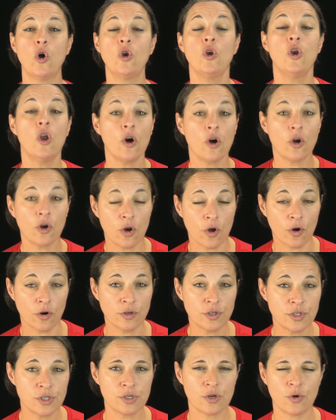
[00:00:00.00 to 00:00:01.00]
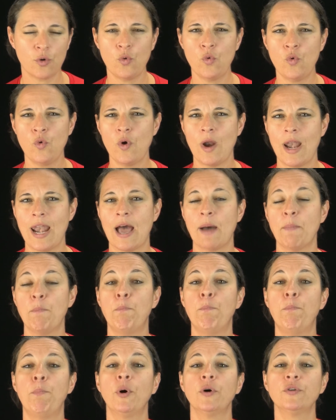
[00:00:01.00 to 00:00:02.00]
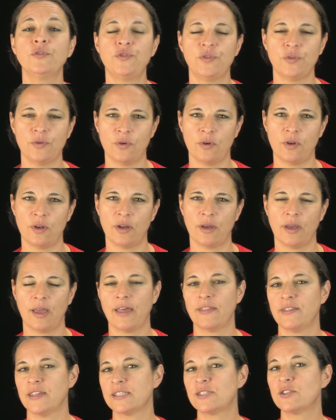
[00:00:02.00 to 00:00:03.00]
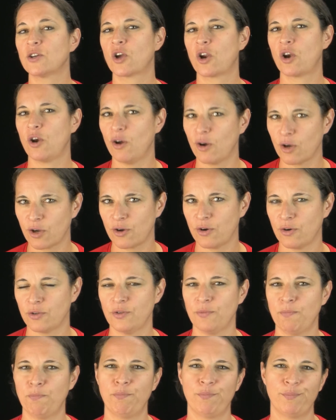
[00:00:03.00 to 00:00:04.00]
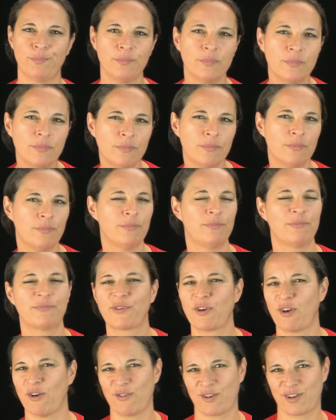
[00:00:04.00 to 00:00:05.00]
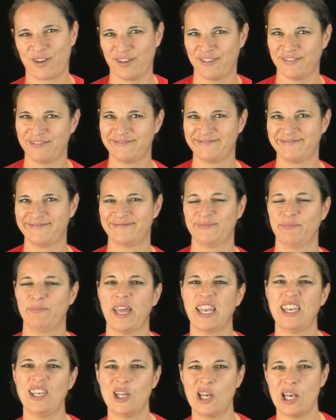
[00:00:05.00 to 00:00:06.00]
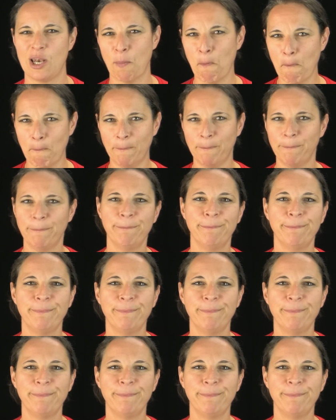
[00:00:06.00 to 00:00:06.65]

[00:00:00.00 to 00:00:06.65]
L'horloge ou la pendule, and that's the clock or the clock, pendulum.